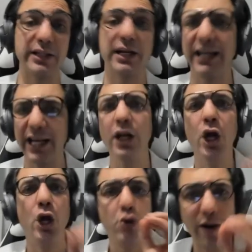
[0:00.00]
And again,
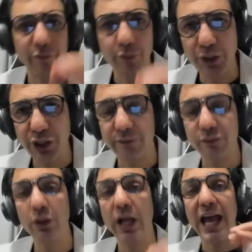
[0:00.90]
you have to be
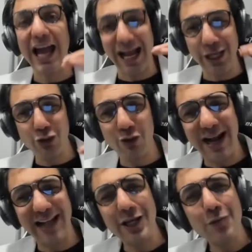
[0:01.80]
careful as you're
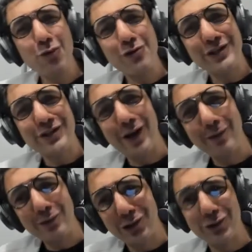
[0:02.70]
adding more
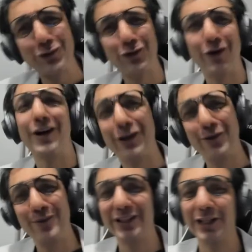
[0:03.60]
assumptions to your
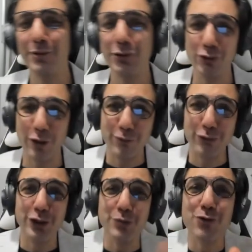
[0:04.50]
argument. It means you are
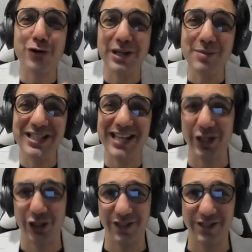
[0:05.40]
putting more
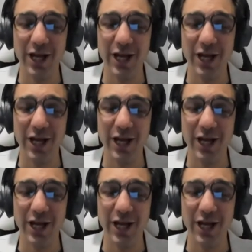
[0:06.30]
limitations.